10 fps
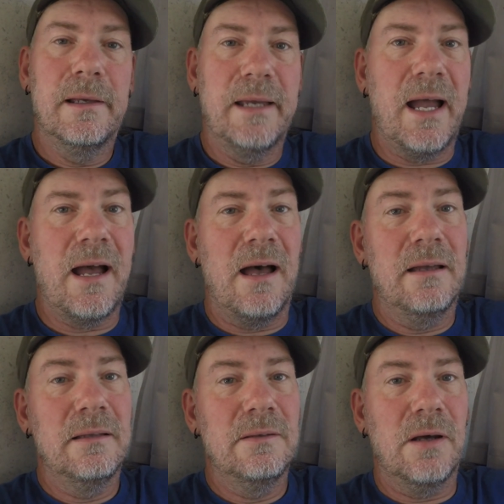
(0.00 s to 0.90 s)
Yeah,
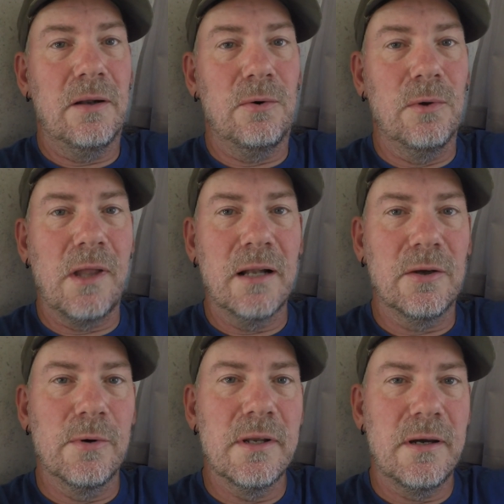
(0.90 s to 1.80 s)
not a whole lot
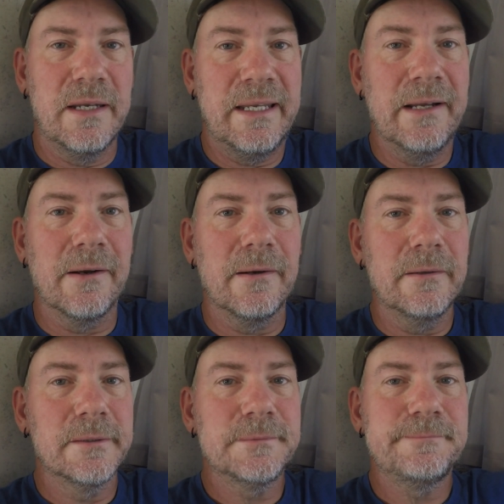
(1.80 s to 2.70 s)
going on
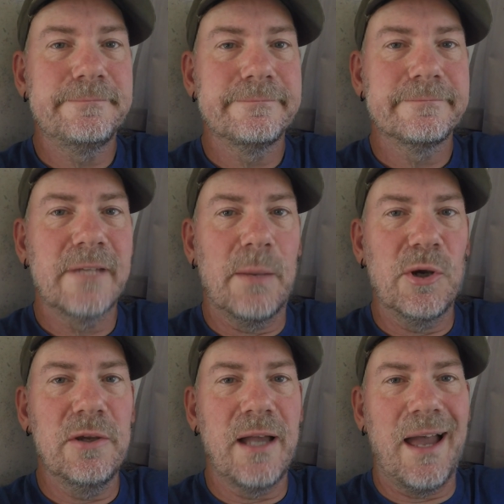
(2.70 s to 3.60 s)
here. How about
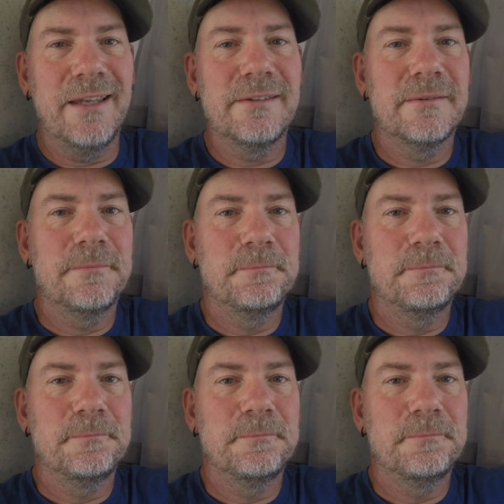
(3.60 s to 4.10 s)
you guys?